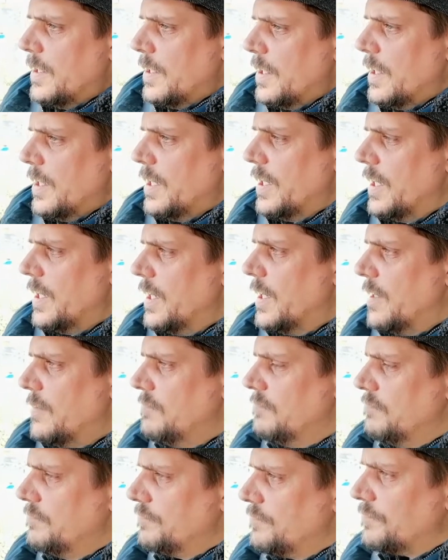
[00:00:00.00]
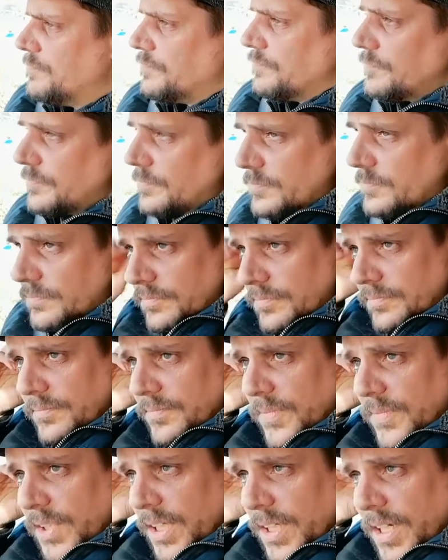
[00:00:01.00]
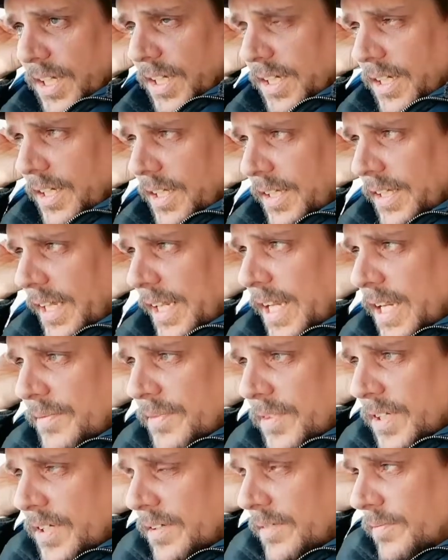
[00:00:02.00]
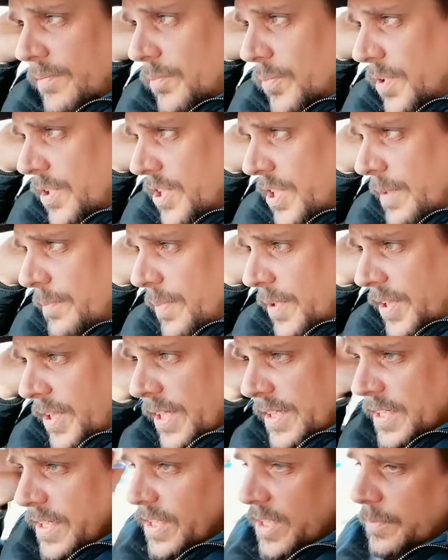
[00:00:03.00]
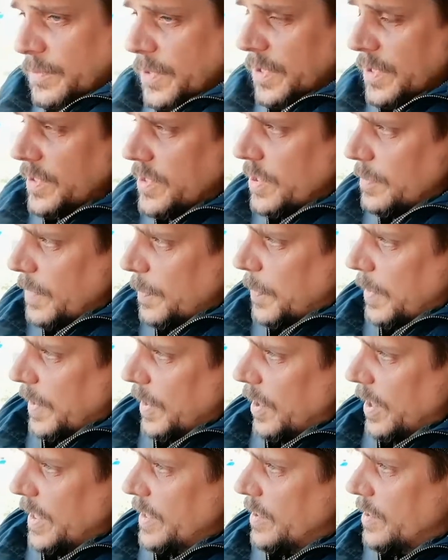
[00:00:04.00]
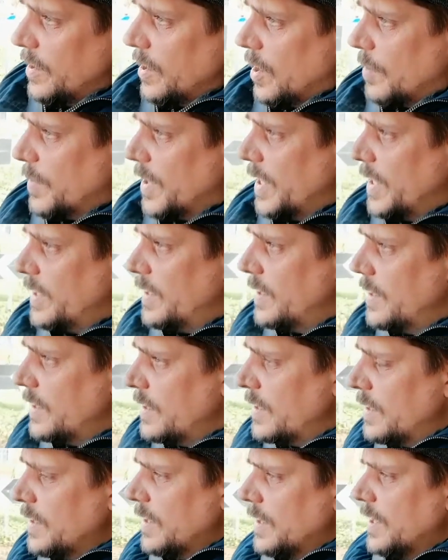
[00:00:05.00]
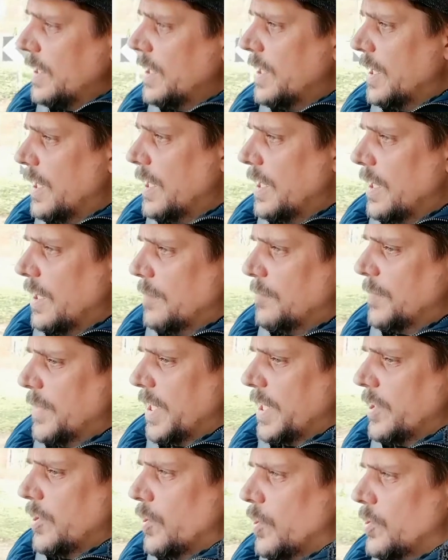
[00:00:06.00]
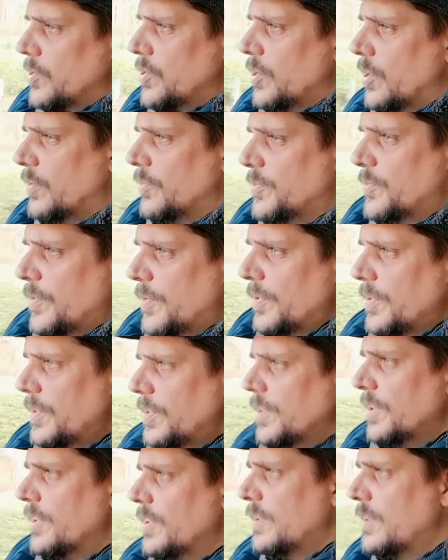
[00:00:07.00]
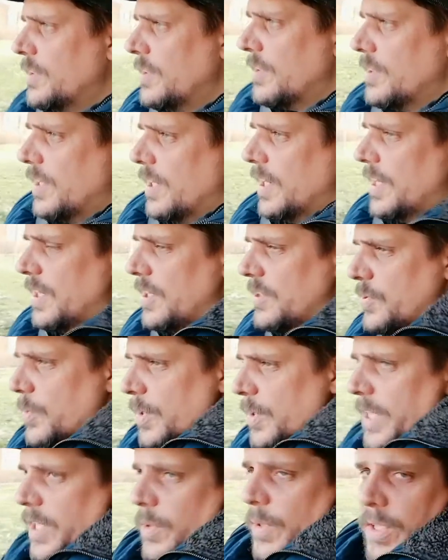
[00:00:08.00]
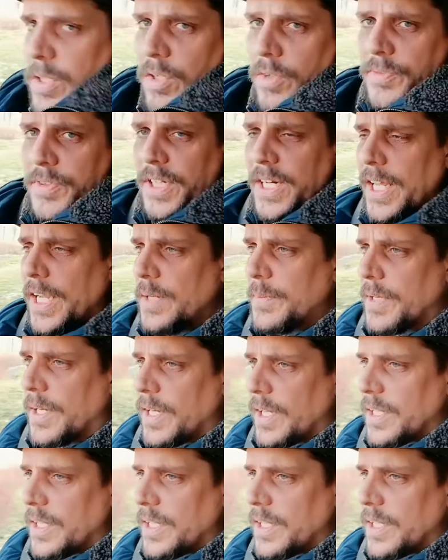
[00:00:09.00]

Um, they even were sympathetic to my, to my plight. You know what I mean? Um, and knocked off uh, 20 quid off the labour,